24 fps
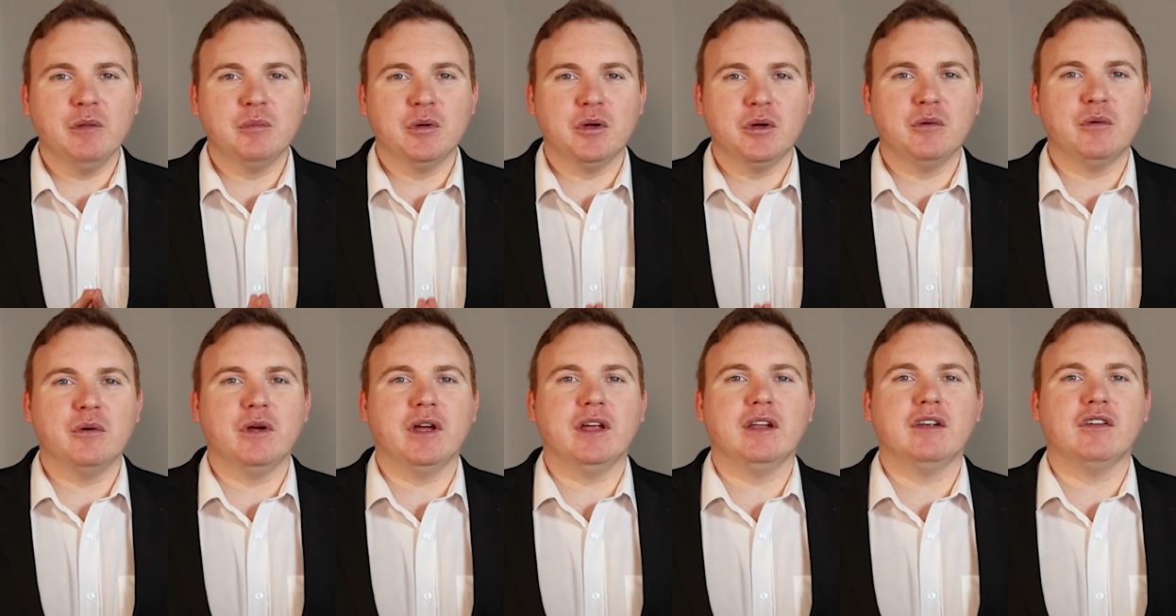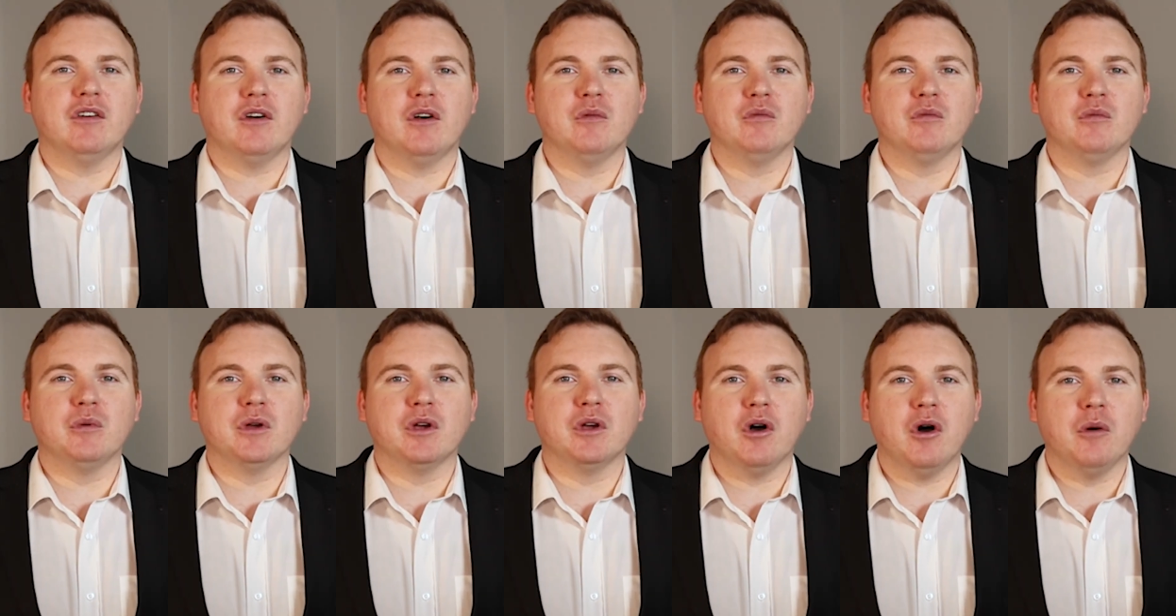you in terms of
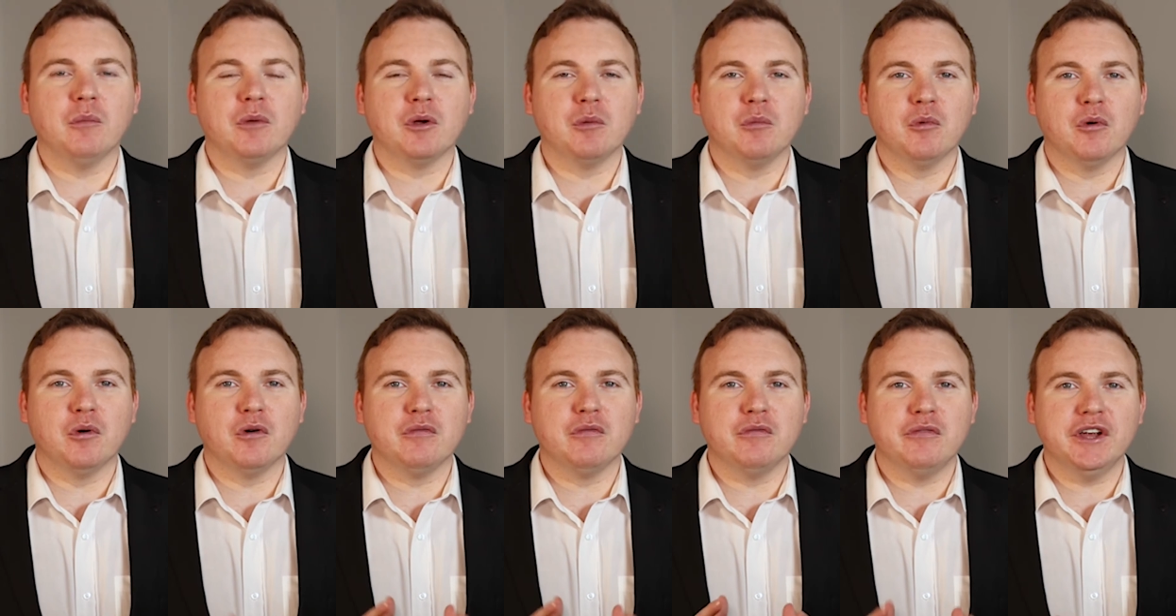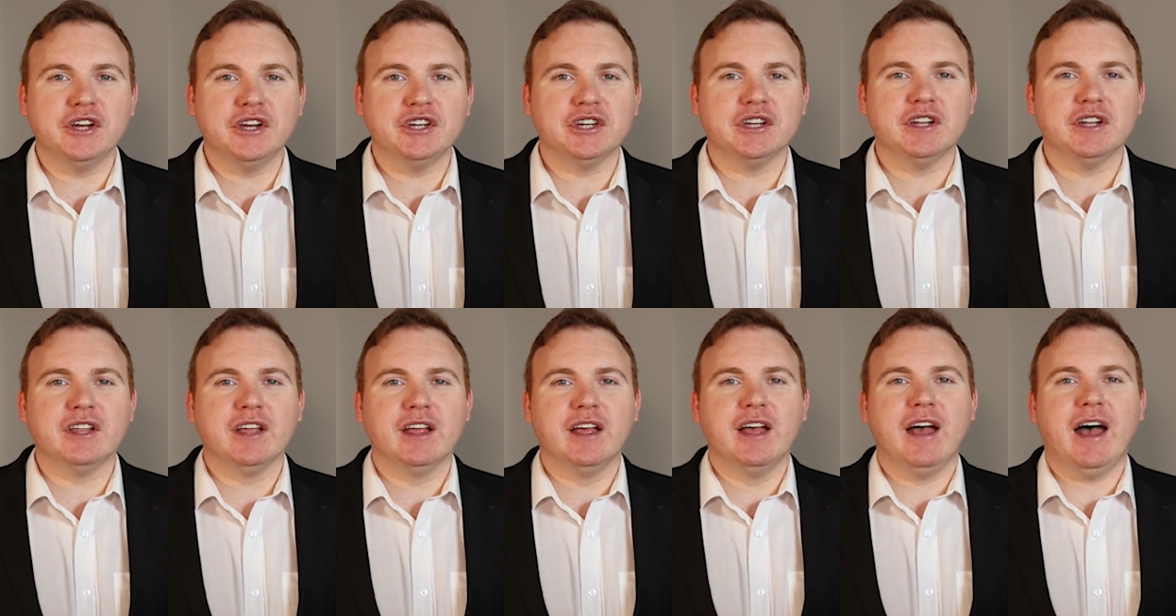becoming more efficient
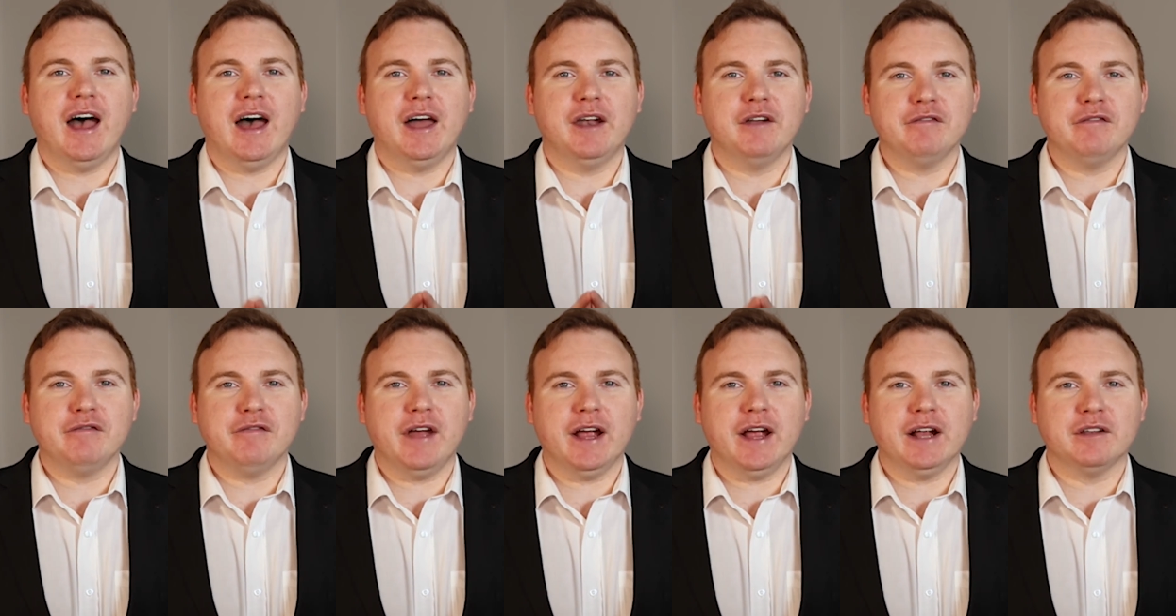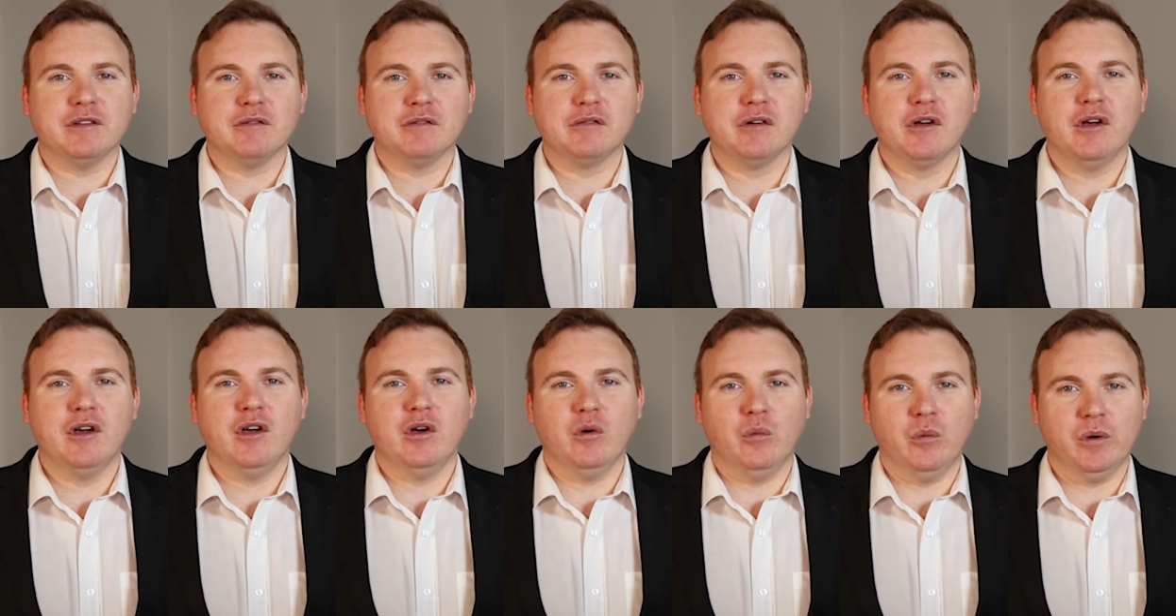and effective
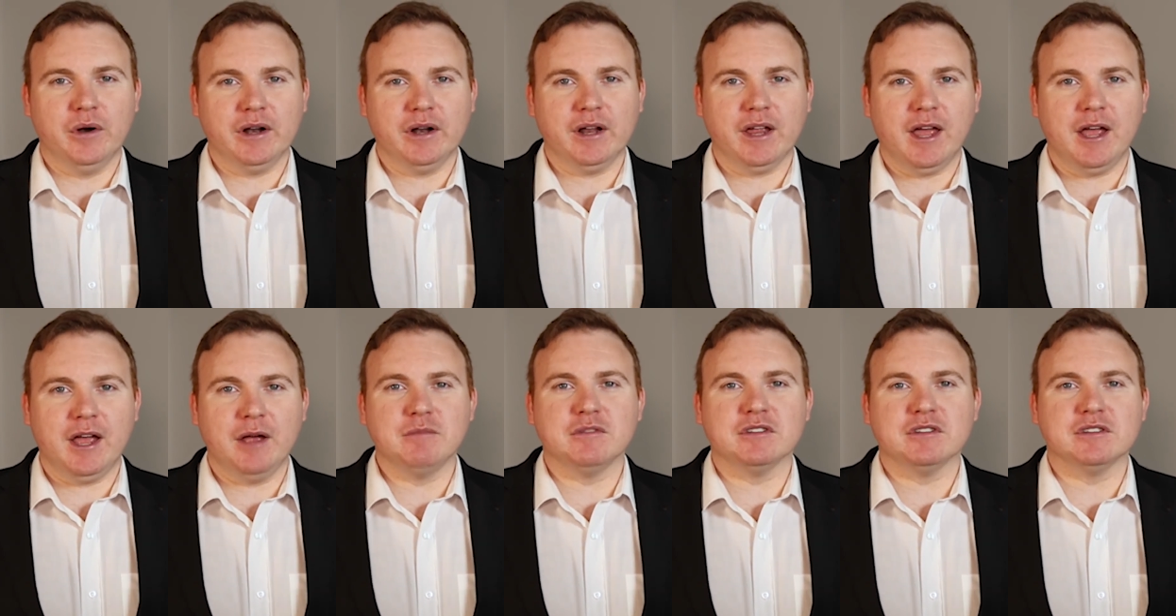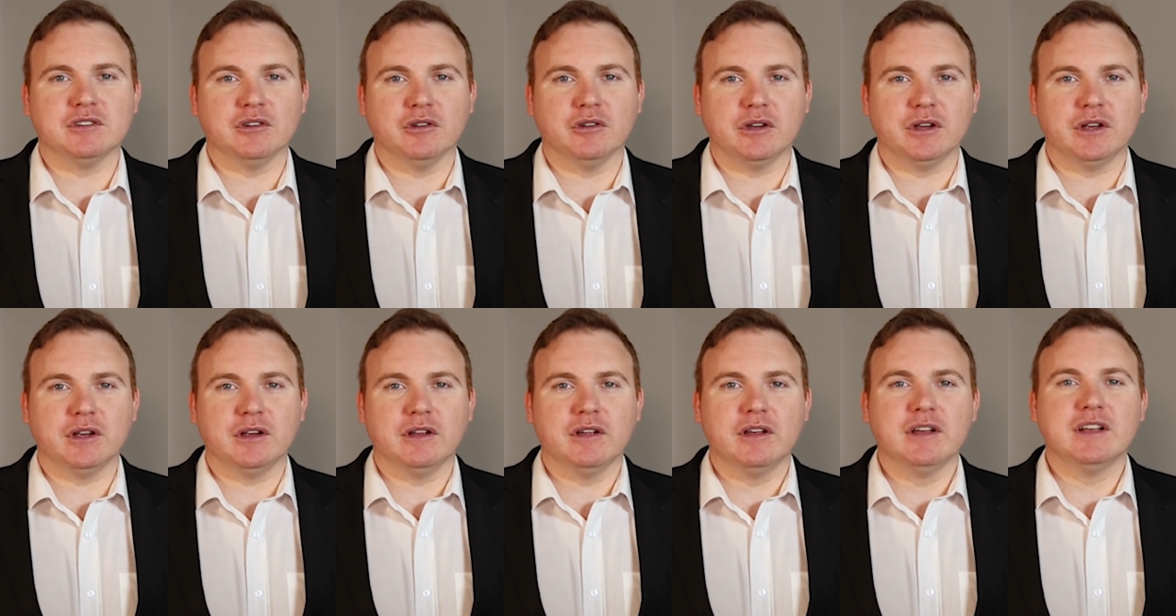when it came to studying,